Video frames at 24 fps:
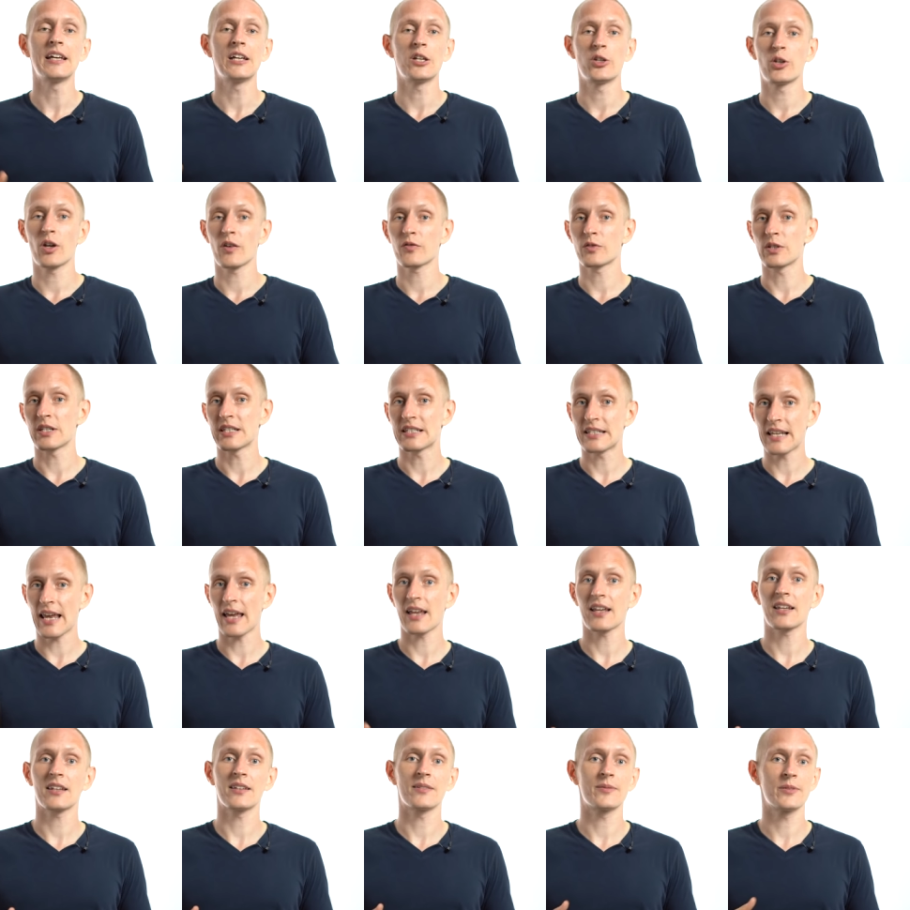You have to
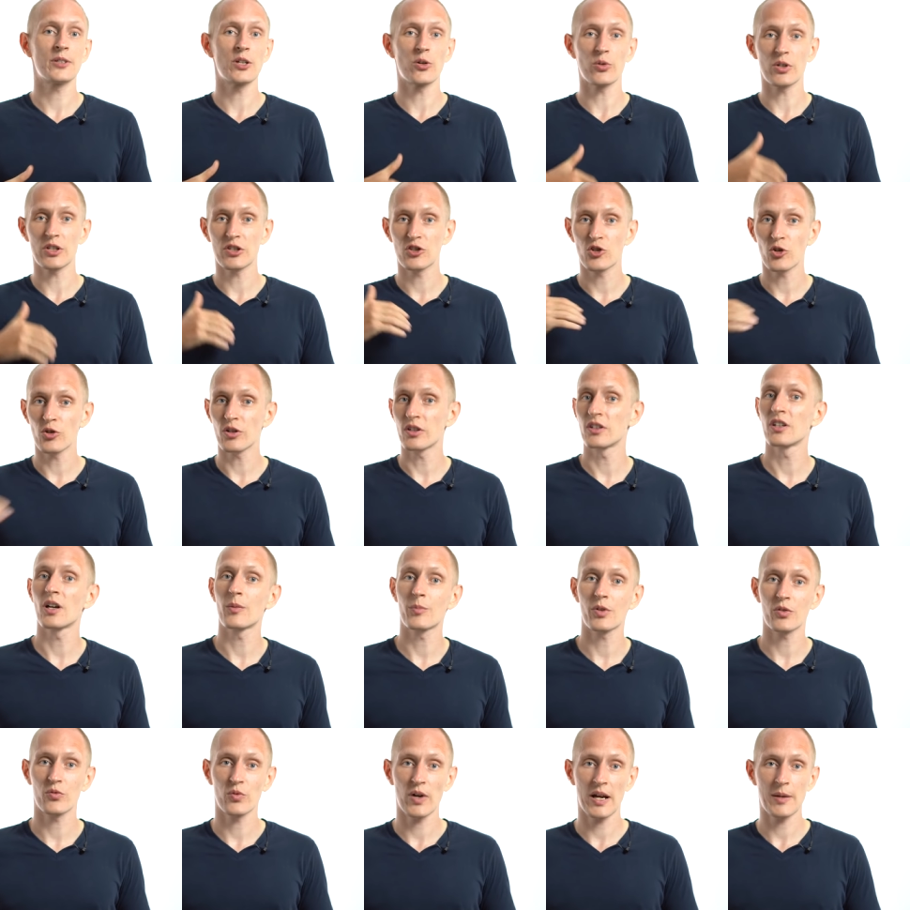sell, you know, a certain
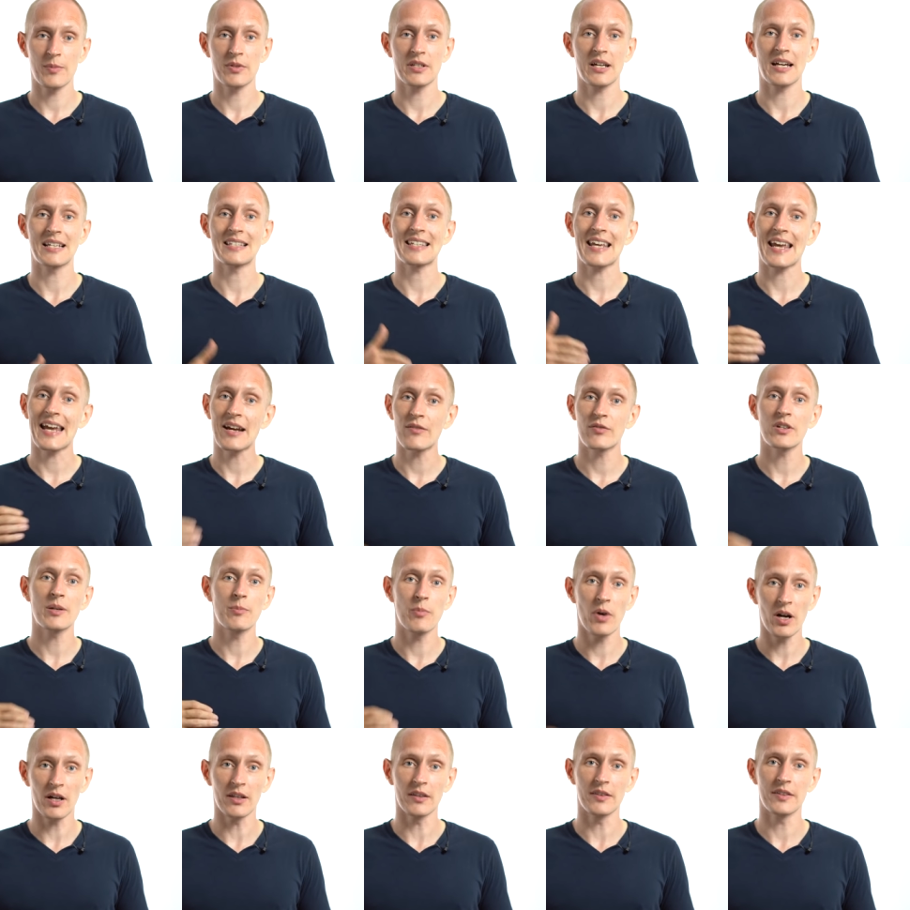number of websites every
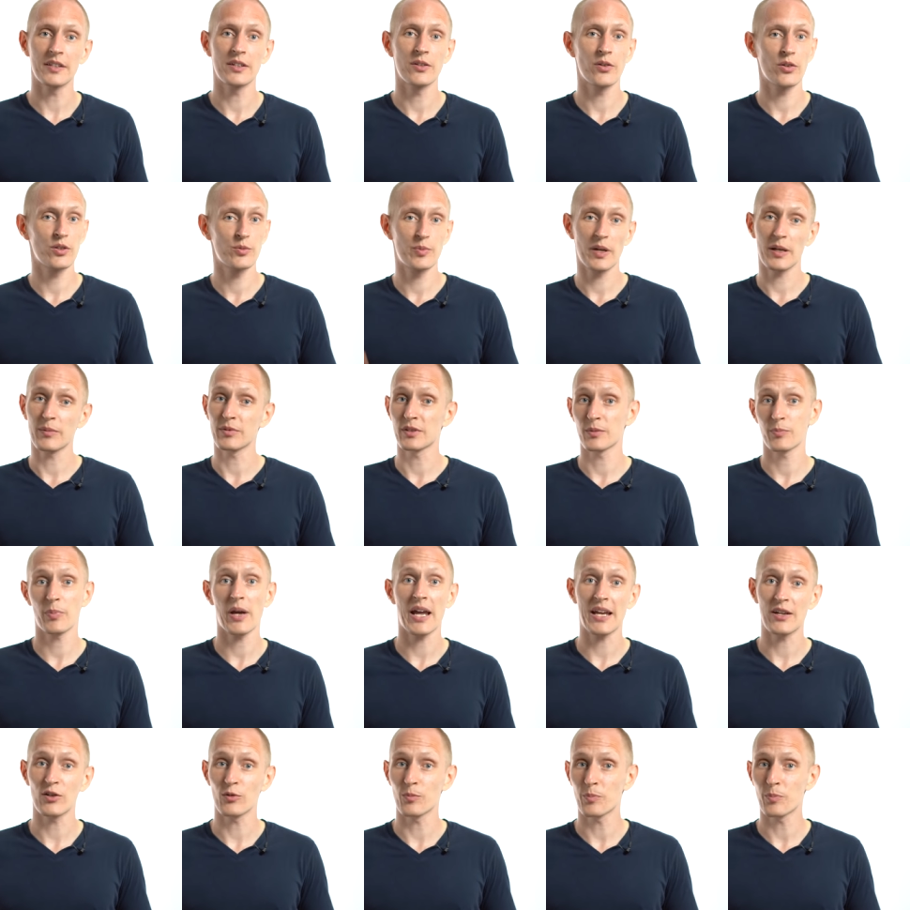month in order to be able to pay your